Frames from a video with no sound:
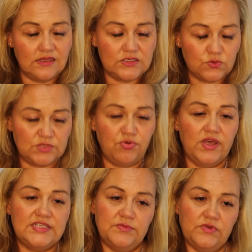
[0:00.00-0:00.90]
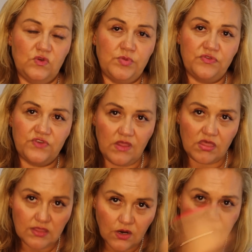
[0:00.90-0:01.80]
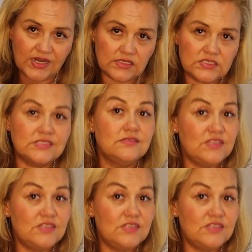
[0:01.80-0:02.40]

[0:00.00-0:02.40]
and this will surprise some of you, but for the thoroughness,